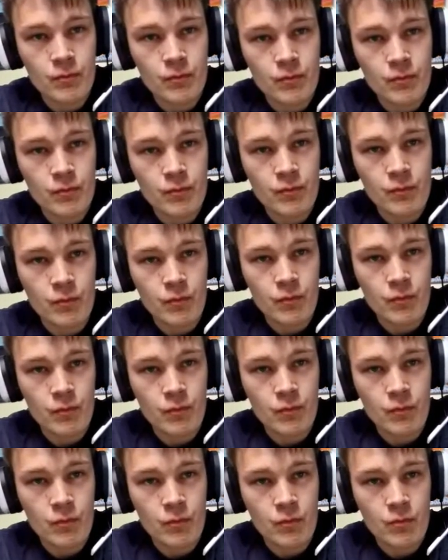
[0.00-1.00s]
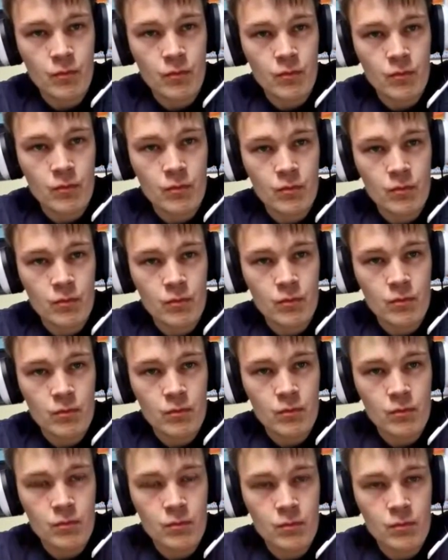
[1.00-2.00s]

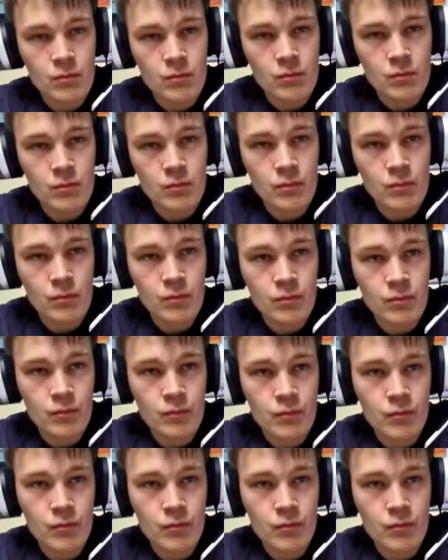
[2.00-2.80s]
(not speaking)